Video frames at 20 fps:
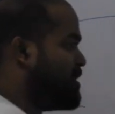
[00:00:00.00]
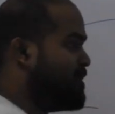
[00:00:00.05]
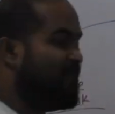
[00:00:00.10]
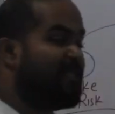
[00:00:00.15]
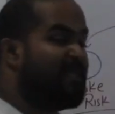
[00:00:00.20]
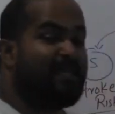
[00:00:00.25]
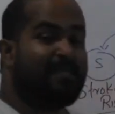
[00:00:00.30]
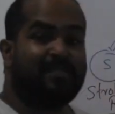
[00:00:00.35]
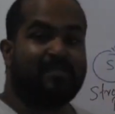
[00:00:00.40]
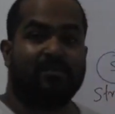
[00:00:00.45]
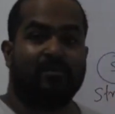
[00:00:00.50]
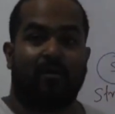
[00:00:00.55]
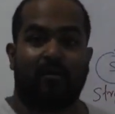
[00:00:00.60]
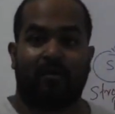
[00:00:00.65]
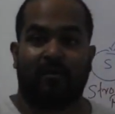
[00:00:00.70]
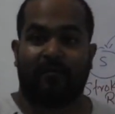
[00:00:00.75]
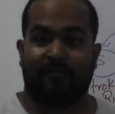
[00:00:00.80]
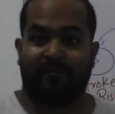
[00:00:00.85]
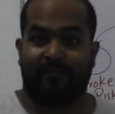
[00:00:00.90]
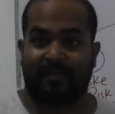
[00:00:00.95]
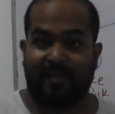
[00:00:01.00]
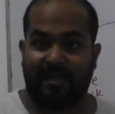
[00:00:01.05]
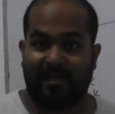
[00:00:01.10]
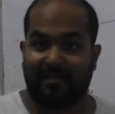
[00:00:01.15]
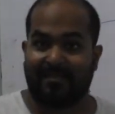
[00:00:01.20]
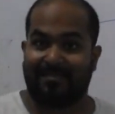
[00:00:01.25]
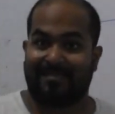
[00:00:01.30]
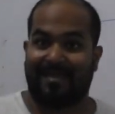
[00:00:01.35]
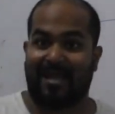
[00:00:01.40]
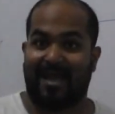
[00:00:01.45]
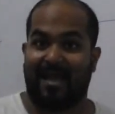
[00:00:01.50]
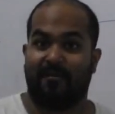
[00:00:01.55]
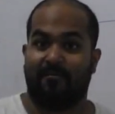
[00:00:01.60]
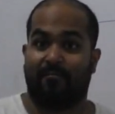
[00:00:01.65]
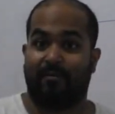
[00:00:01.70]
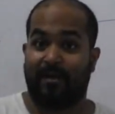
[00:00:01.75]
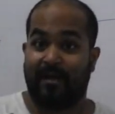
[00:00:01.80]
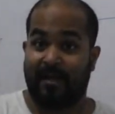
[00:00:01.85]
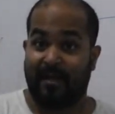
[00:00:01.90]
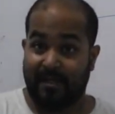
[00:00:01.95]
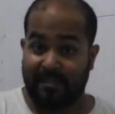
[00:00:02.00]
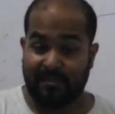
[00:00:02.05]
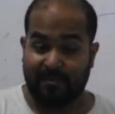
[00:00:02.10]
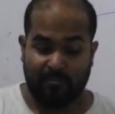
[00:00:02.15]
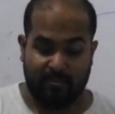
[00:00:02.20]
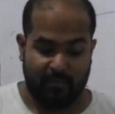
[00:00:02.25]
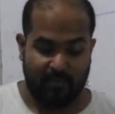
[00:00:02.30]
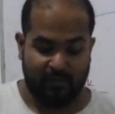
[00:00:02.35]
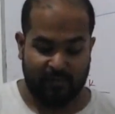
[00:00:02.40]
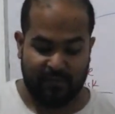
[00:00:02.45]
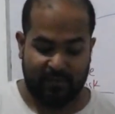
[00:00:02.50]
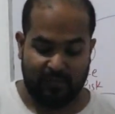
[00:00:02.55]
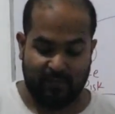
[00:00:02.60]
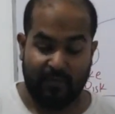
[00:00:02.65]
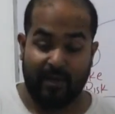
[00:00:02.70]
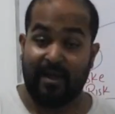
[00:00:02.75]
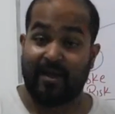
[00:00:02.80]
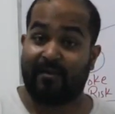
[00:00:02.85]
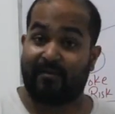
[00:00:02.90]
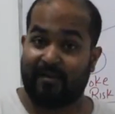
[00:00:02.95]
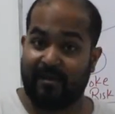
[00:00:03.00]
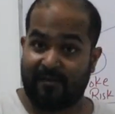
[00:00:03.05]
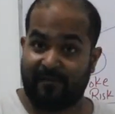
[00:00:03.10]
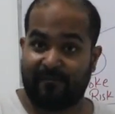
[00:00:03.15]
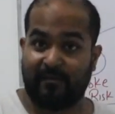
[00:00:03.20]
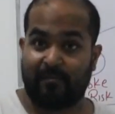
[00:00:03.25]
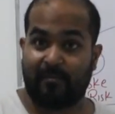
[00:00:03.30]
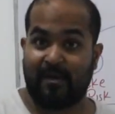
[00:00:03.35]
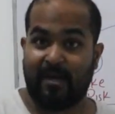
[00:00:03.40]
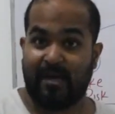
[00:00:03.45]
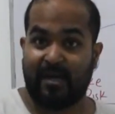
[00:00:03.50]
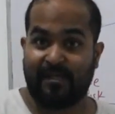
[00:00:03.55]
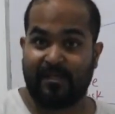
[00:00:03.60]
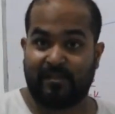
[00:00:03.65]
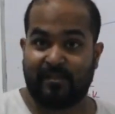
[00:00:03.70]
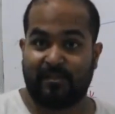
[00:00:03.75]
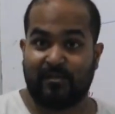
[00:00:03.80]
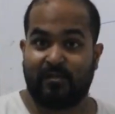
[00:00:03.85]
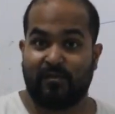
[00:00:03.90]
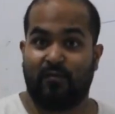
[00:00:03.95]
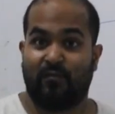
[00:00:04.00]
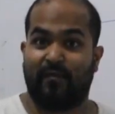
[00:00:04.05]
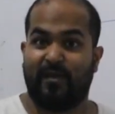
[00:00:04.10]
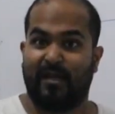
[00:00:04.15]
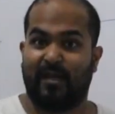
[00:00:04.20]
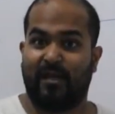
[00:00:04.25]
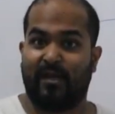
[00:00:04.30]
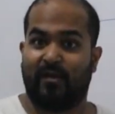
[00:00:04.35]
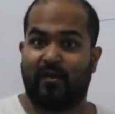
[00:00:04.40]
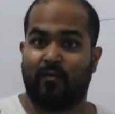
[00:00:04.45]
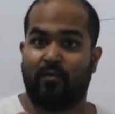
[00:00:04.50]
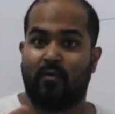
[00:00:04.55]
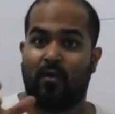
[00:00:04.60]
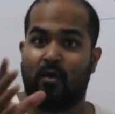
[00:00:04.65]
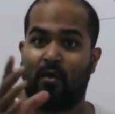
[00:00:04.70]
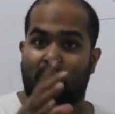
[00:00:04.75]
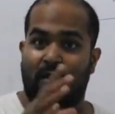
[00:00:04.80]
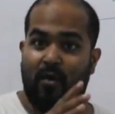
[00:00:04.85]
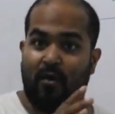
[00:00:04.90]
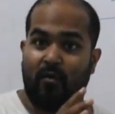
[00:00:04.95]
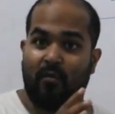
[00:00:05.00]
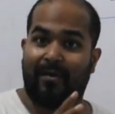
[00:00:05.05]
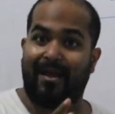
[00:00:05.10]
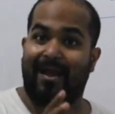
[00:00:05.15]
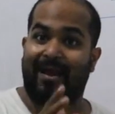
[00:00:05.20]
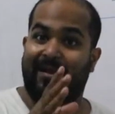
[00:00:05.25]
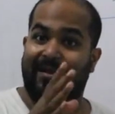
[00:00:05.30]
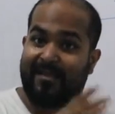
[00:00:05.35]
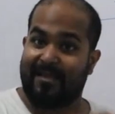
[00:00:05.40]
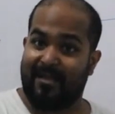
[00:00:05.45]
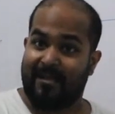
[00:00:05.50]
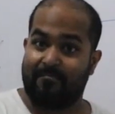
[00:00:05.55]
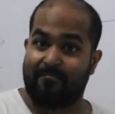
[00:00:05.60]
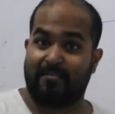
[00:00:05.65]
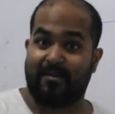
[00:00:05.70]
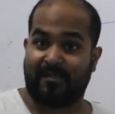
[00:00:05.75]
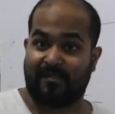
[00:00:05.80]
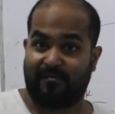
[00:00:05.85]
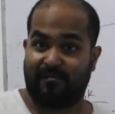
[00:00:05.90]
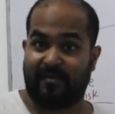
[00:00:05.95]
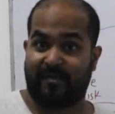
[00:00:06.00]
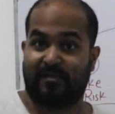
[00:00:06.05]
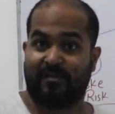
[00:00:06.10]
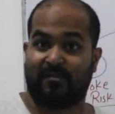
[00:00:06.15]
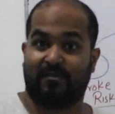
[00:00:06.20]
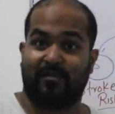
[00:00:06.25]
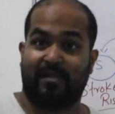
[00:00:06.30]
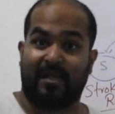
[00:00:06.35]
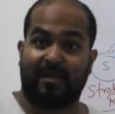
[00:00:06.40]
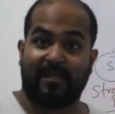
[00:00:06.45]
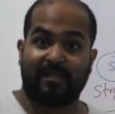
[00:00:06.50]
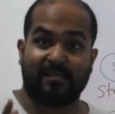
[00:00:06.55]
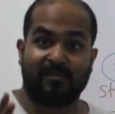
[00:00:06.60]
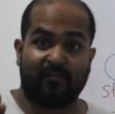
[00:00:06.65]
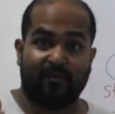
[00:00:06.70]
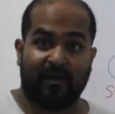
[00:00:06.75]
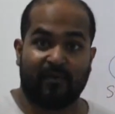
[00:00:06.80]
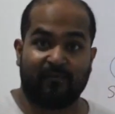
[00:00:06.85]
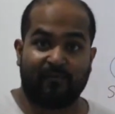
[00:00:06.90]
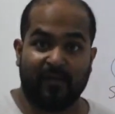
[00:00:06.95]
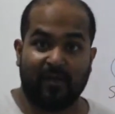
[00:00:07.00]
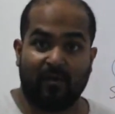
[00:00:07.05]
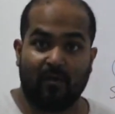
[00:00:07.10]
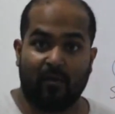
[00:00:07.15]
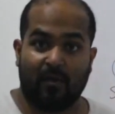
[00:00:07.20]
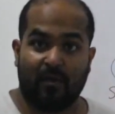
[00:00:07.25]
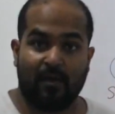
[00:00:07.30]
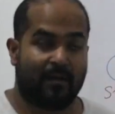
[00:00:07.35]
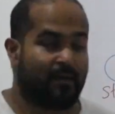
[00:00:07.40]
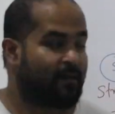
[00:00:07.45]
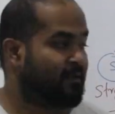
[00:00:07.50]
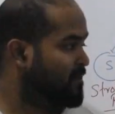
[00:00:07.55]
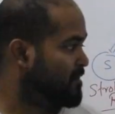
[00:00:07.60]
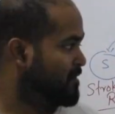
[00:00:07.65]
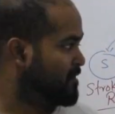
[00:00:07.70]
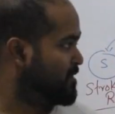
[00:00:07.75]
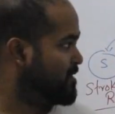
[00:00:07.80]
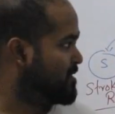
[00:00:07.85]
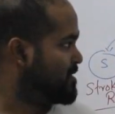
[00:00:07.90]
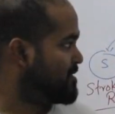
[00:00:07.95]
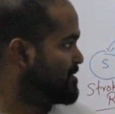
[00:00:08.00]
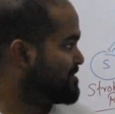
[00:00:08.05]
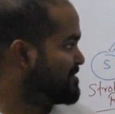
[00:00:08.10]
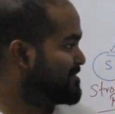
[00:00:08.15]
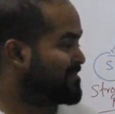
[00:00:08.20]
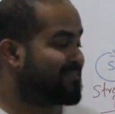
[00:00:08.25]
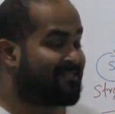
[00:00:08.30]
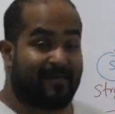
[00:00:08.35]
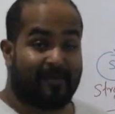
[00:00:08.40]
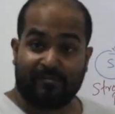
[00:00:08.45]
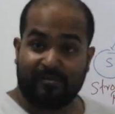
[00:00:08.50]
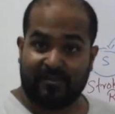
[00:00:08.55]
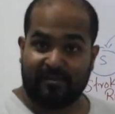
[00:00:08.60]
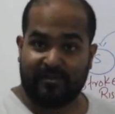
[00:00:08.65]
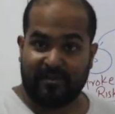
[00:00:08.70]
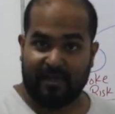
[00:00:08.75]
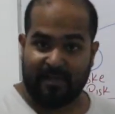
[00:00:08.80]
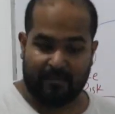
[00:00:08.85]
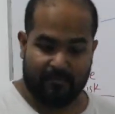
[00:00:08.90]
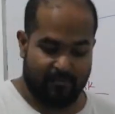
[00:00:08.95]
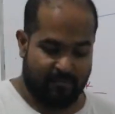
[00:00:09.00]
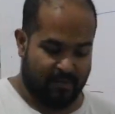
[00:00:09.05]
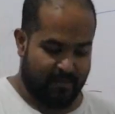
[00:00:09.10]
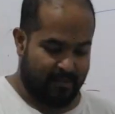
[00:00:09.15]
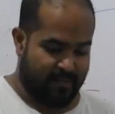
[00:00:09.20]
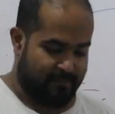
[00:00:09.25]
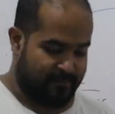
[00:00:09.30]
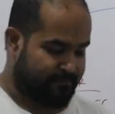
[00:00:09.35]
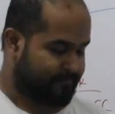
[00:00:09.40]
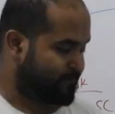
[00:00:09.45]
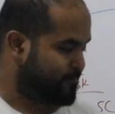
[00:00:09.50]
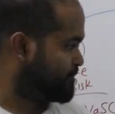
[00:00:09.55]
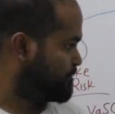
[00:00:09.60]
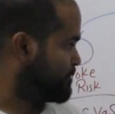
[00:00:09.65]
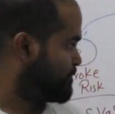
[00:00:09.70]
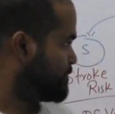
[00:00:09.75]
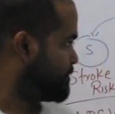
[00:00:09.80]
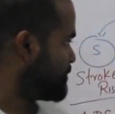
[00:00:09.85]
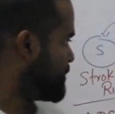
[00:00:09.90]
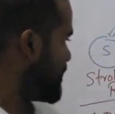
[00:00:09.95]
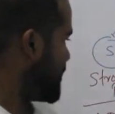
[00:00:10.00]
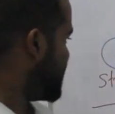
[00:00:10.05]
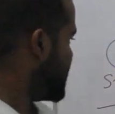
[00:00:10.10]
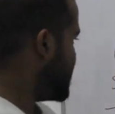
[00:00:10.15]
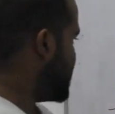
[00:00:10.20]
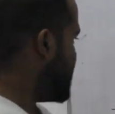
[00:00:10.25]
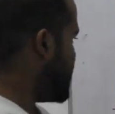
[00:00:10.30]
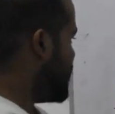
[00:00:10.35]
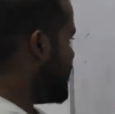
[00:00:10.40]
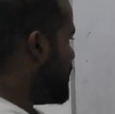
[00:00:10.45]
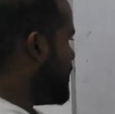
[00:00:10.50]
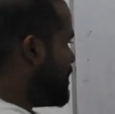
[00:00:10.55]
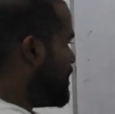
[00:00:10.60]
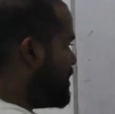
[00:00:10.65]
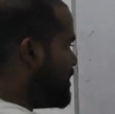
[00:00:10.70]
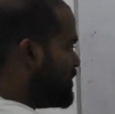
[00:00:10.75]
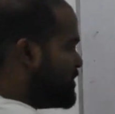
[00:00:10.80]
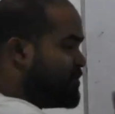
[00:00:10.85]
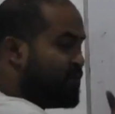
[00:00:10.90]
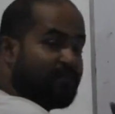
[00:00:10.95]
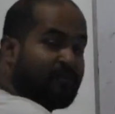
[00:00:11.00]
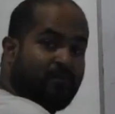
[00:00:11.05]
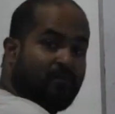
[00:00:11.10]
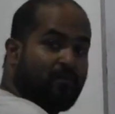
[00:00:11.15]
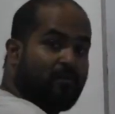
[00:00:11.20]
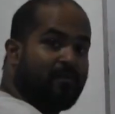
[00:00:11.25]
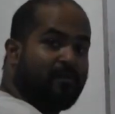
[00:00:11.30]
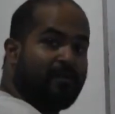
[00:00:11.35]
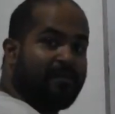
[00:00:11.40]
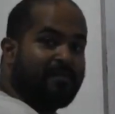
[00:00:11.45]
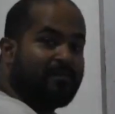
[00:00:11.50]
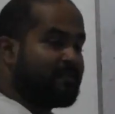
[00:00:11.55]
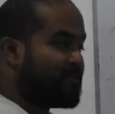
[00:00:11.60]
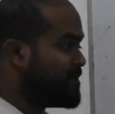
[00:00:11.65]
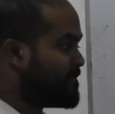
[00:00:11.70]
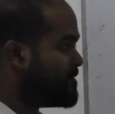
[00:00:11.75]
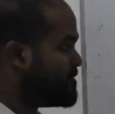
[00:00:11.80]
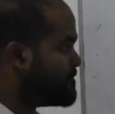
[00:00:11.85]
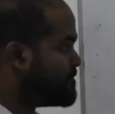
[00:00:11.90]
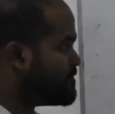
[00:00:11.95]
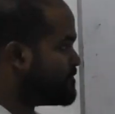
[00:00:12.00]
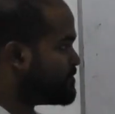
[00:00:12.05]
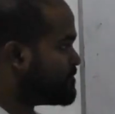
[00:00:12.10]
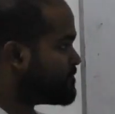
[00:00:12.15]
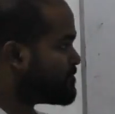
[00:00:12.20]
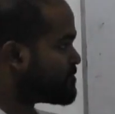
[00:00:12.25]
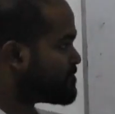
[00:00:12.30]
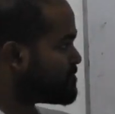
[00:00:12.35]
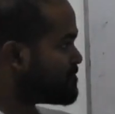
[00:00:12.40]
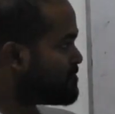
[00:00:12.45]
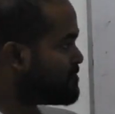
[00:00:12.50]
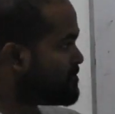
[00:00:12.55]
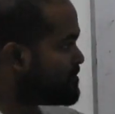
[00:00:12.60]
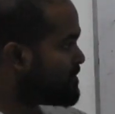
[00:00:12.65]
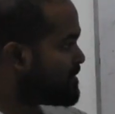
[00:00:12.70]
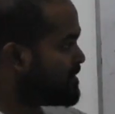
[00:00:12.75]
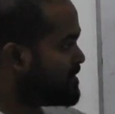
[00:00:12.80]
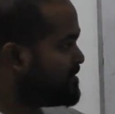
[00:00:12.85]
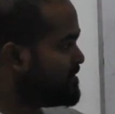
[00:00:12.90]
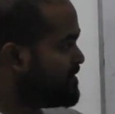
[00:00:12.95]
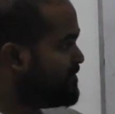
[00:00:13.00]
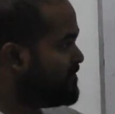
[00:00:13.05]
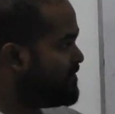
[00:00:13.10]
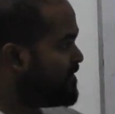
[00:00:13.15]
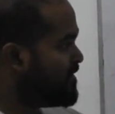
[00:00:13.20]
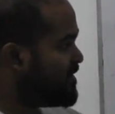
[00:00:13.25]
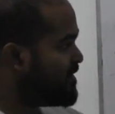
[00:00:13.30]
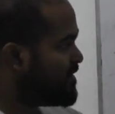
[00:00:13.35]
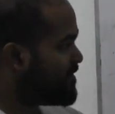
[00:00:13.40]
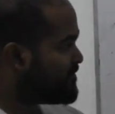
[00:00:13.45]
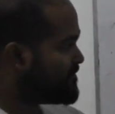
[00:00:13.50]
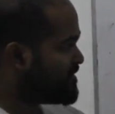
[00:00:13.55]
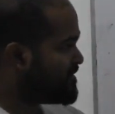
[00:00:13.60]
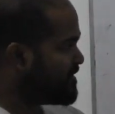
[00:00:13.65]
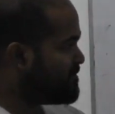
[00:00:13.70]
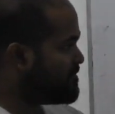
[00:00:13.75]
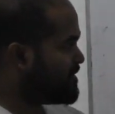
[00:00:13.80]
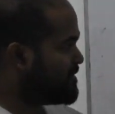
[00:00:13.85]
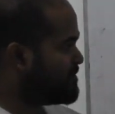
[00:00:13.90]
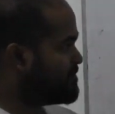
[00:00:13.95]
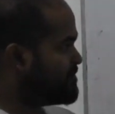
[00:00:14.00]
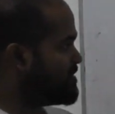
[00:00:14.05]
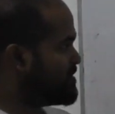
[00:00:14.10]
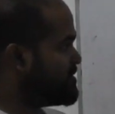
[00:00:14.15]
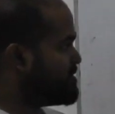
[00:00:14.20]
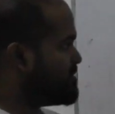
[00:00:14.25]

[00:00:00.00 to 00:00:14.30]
these sort of things can predispose to atrial fibrillation, so we need to look at them as well. So that is what we call the substrate burden. So stroke risk, severity of symptoms,